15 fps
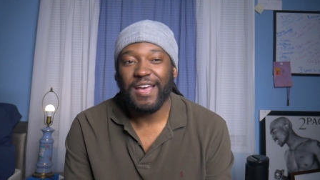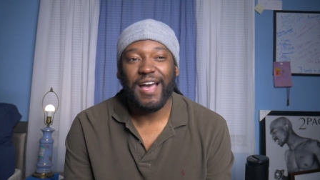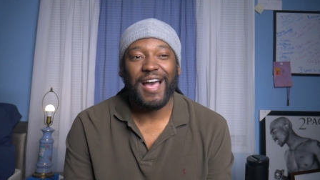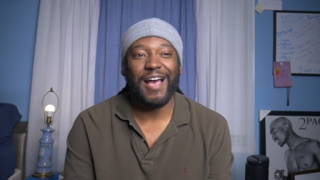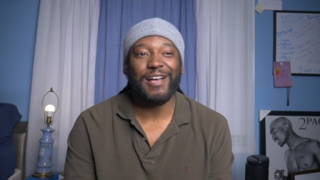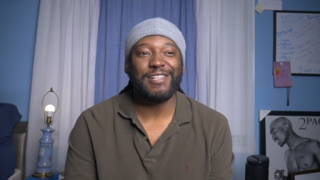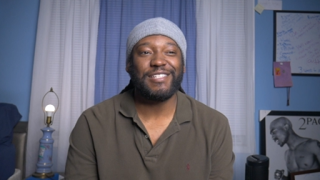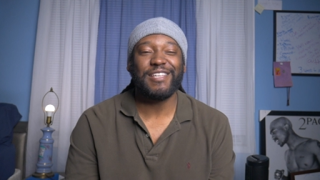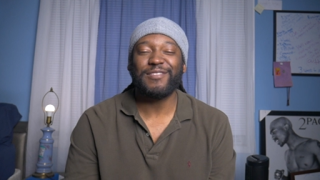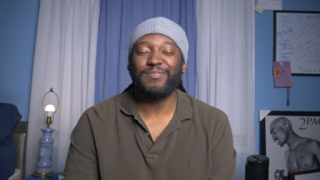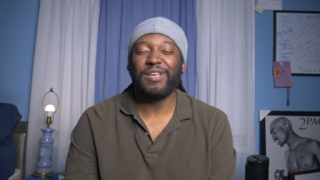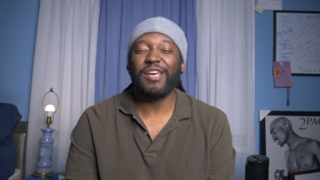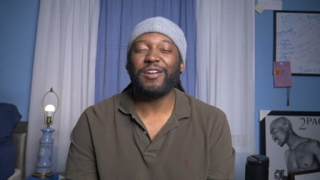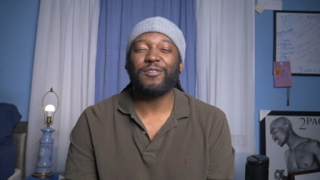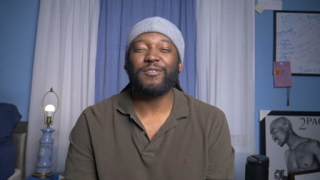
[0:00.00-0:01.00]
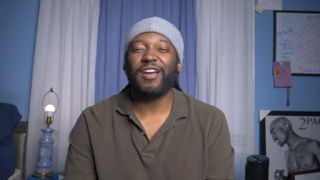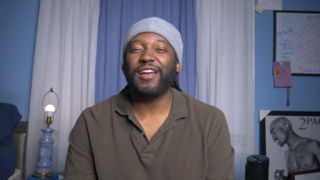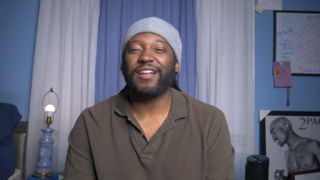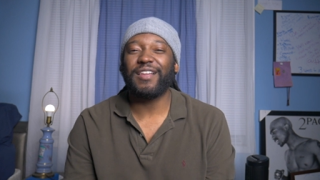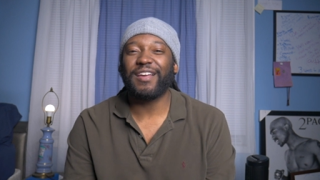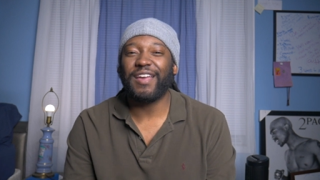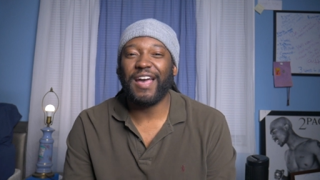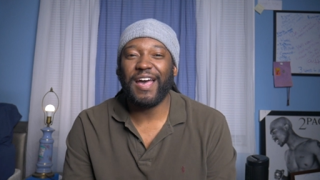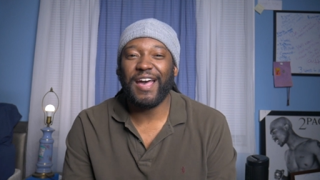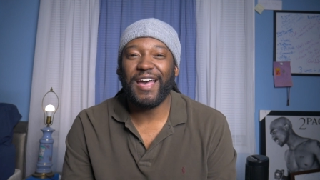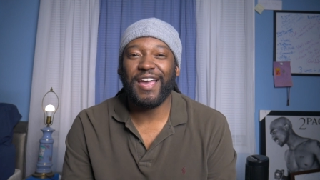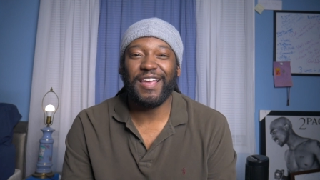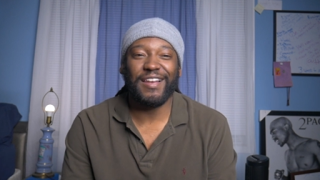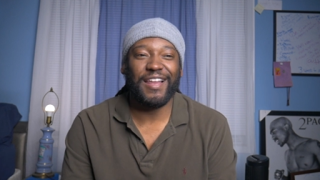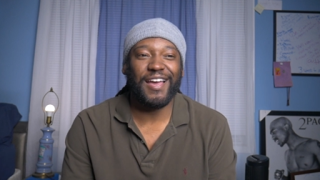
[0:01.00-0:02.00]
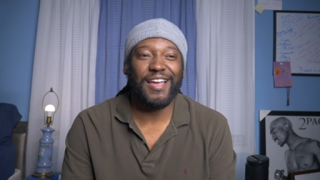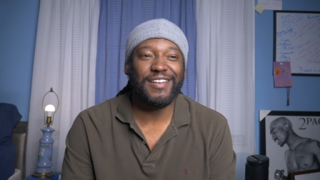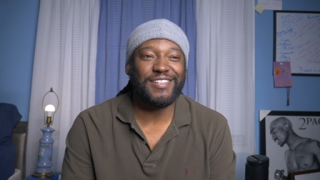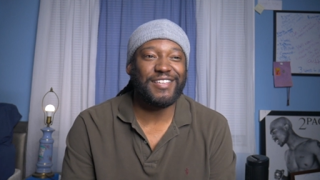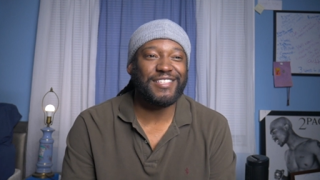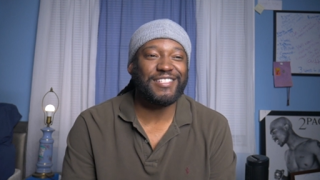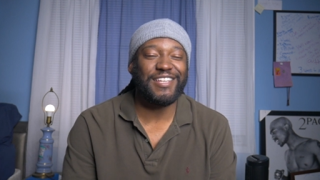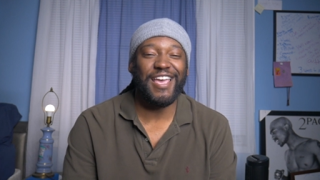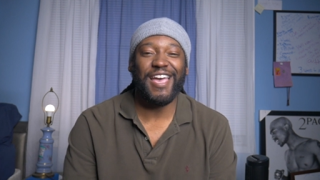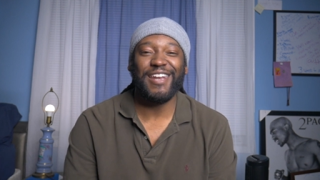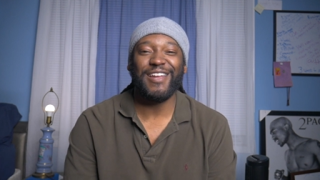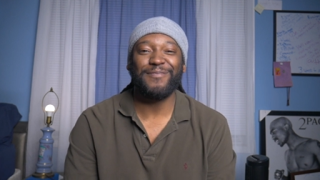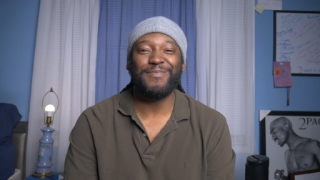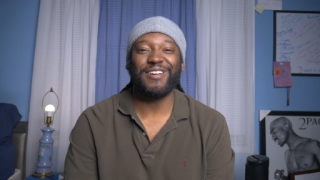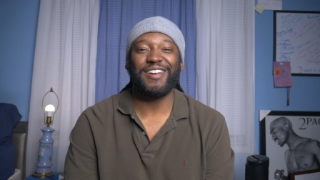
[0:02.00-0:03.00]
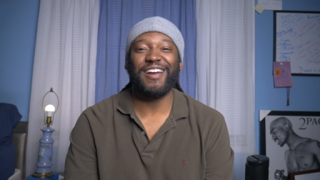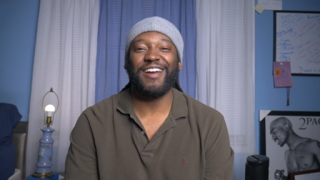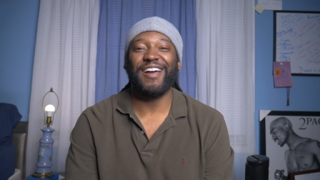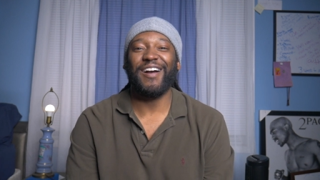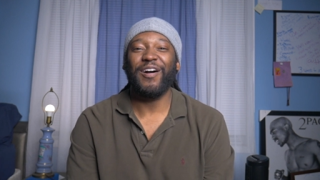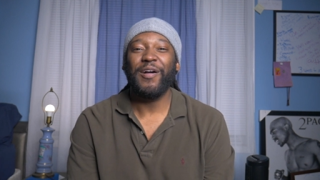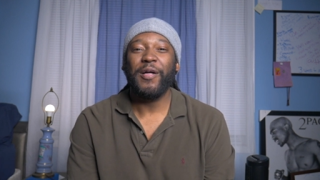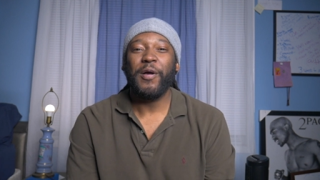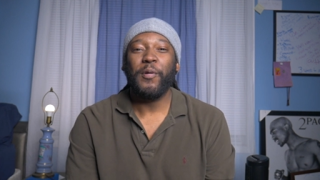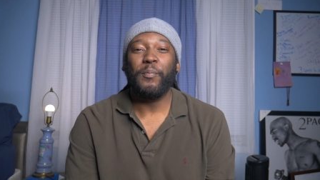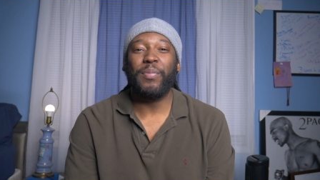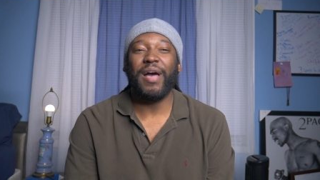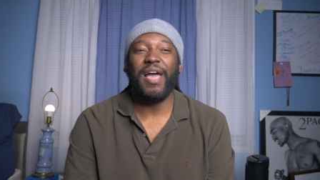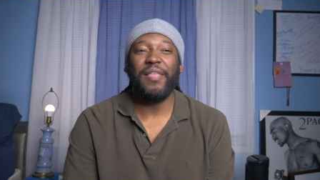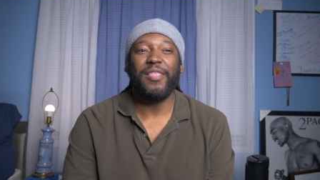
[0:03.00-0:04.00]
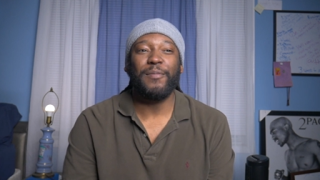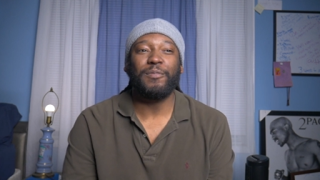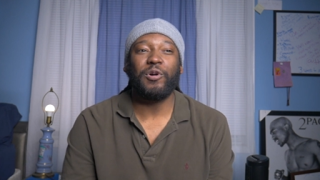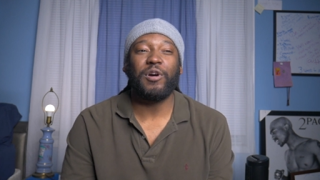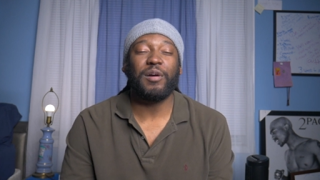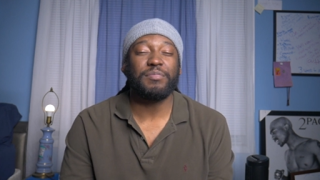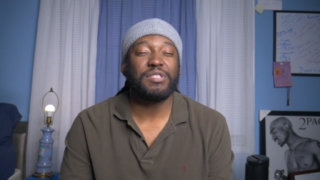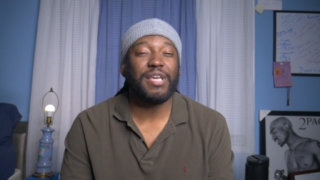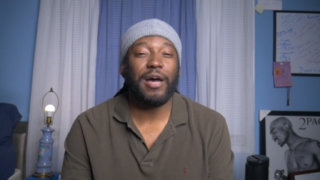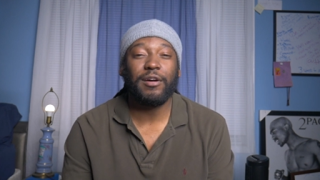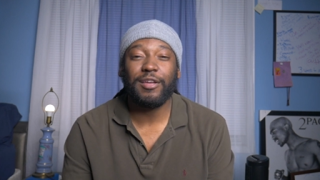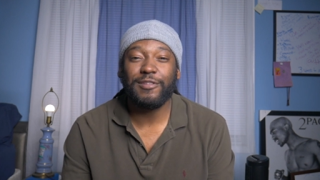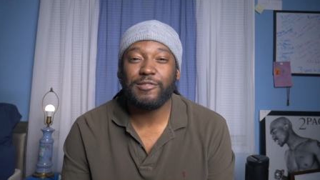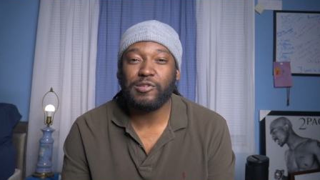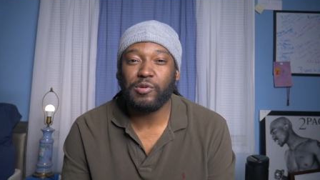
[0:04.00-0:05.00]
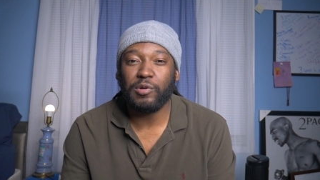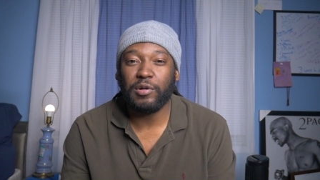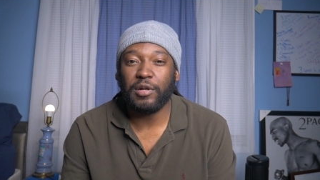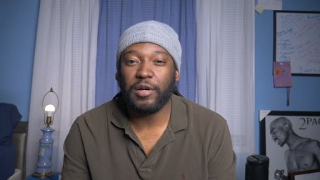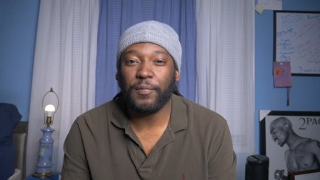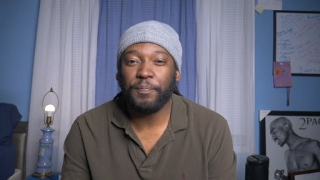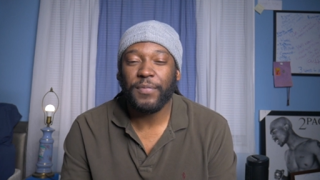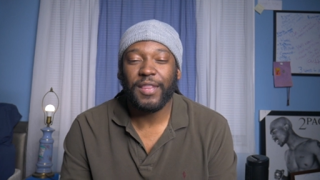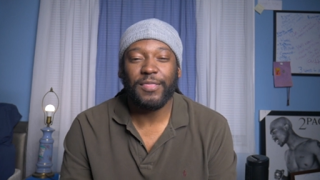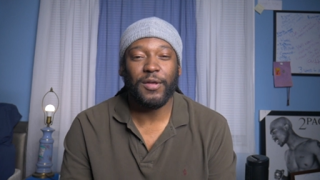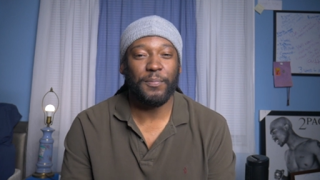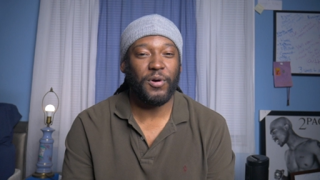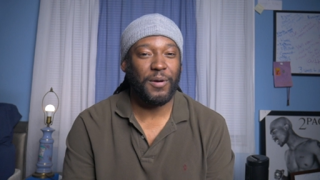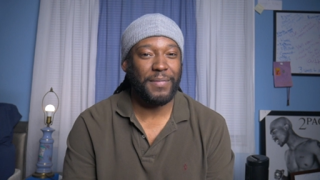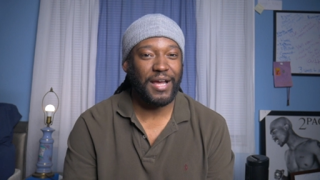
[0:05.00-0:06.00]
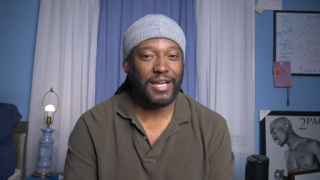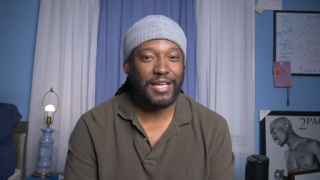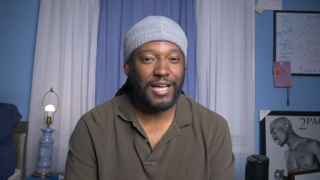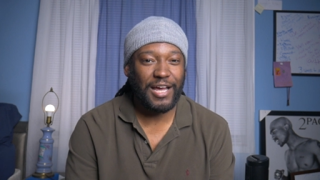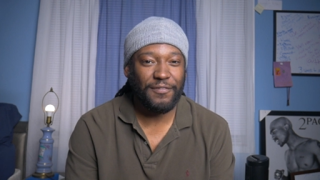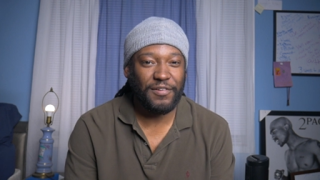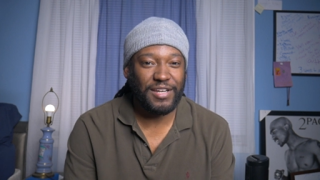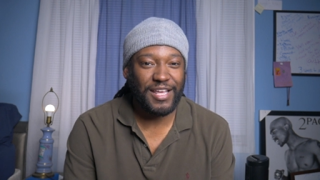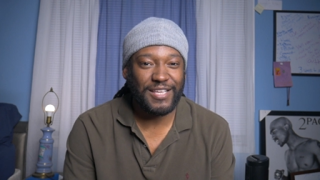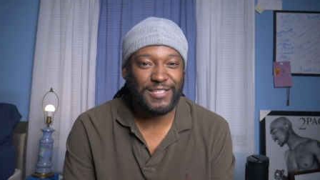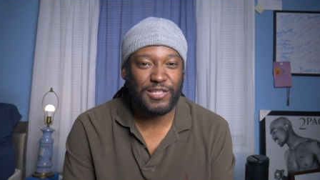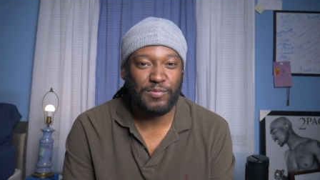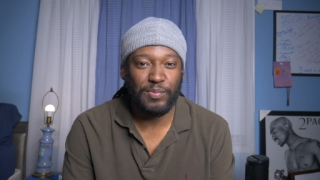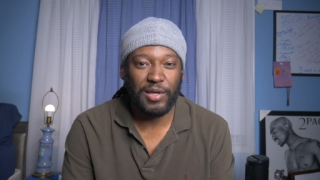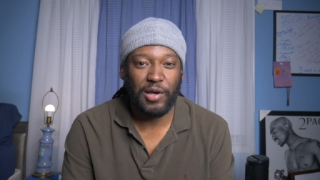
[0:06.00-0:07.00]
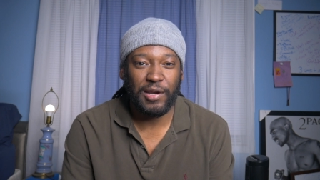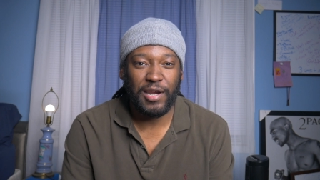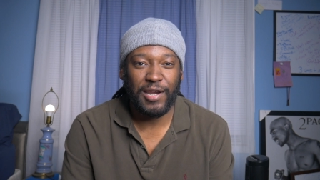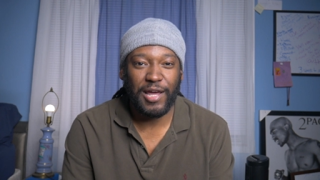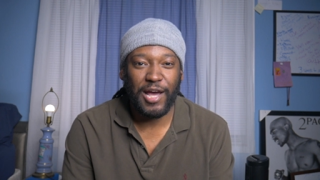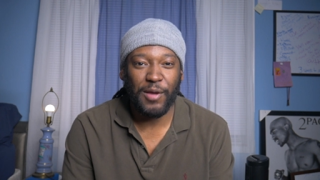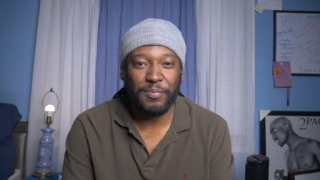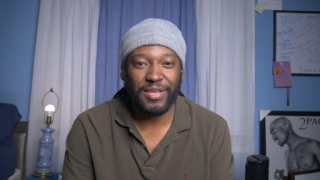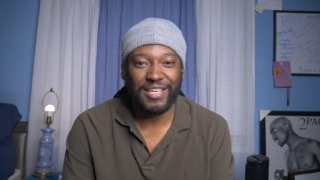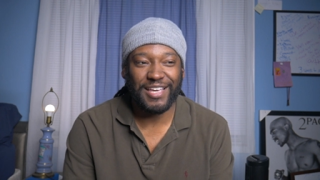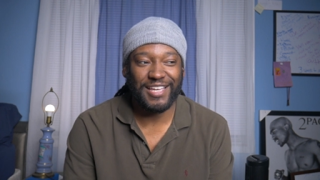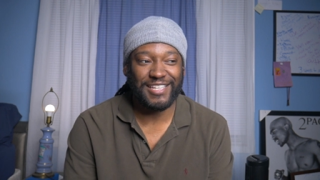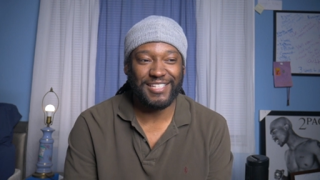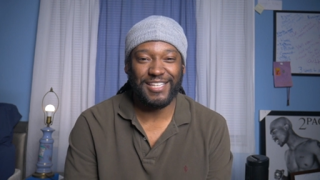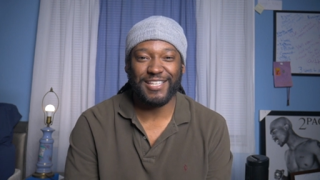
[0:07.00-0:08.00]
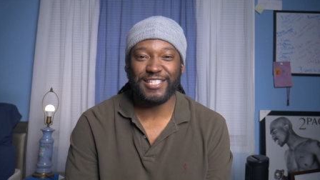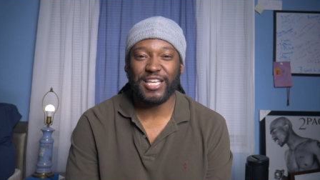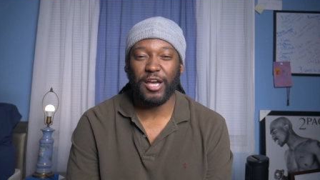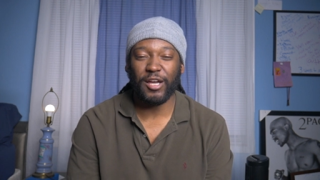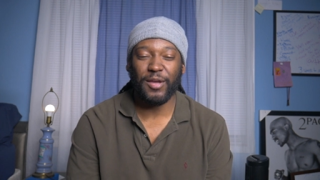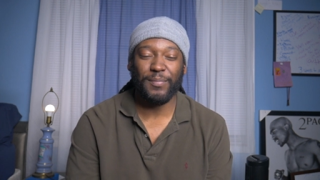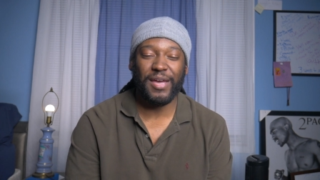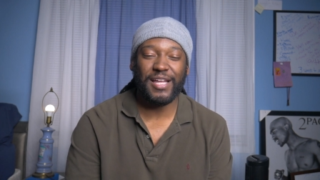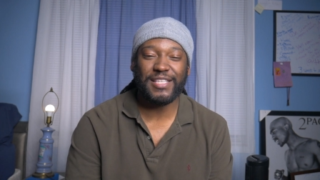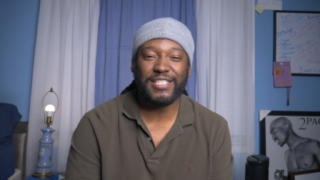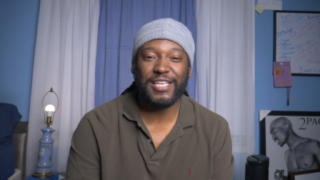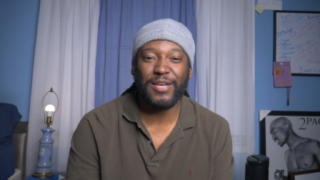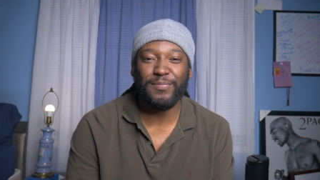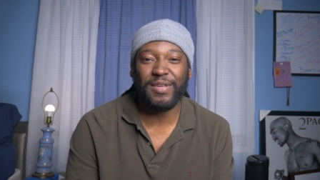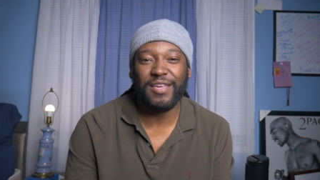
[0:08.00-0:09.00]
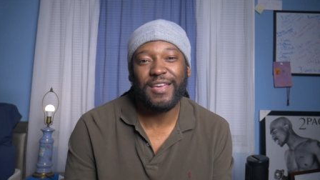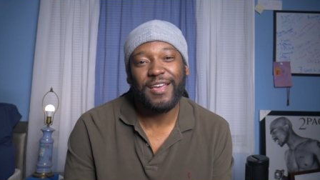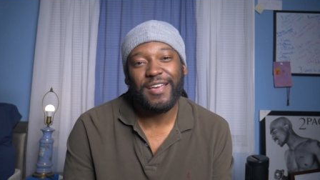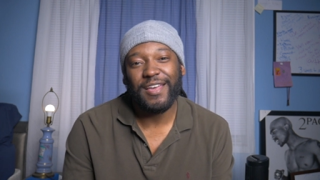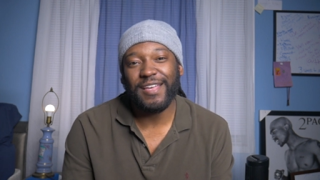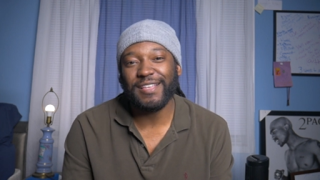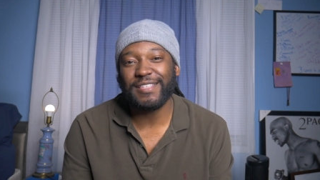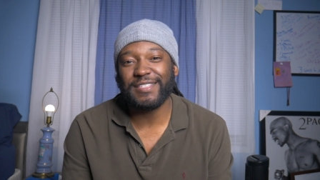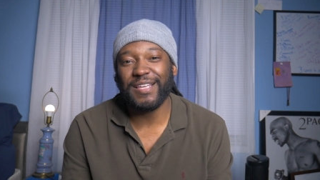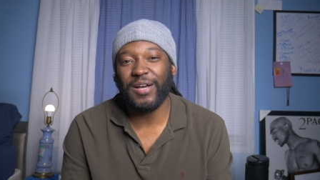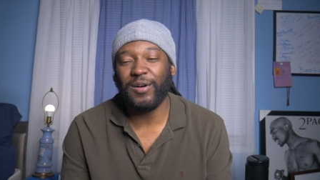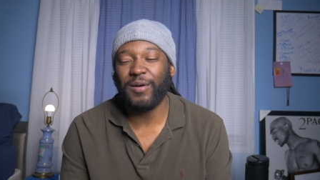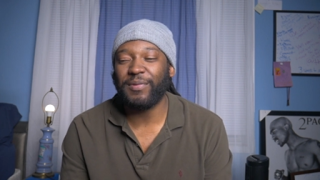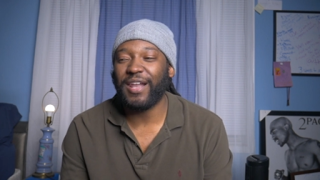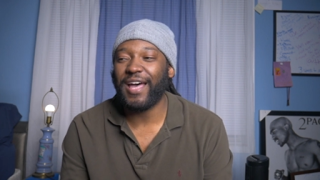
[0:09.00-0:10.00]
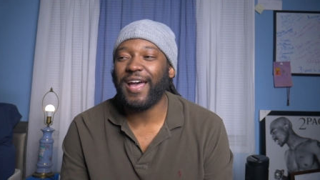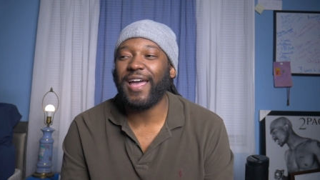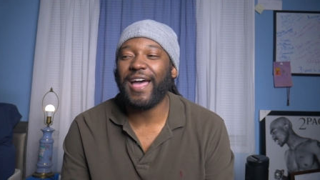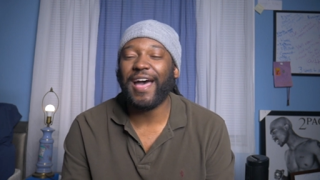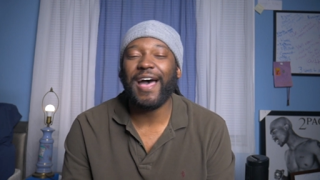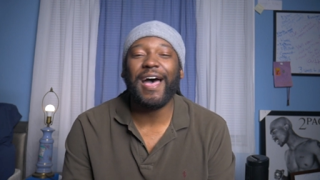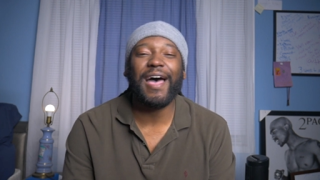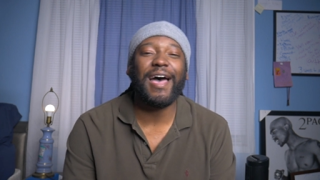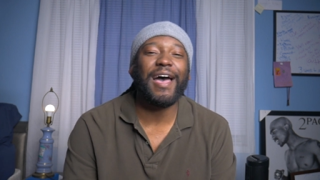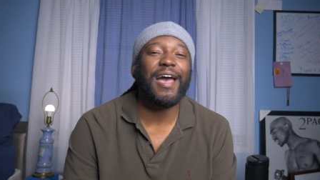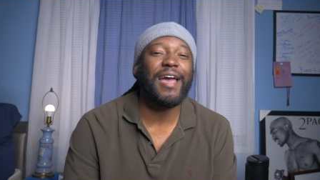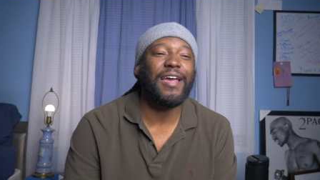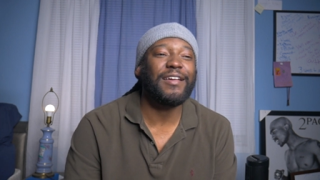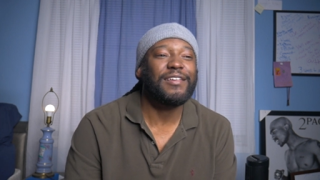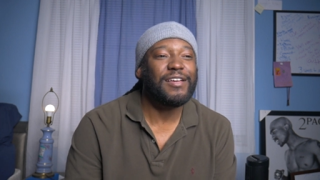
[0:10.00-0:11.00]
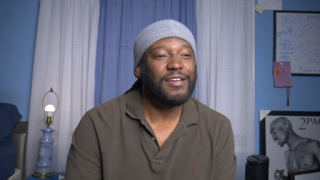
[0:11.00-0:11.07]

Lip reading: I was just being a regular guy, like, just chatting up a girl. But the more I'm talking to her, the more my confidence is building up, because she's talking back to me. And so I'm like, I'm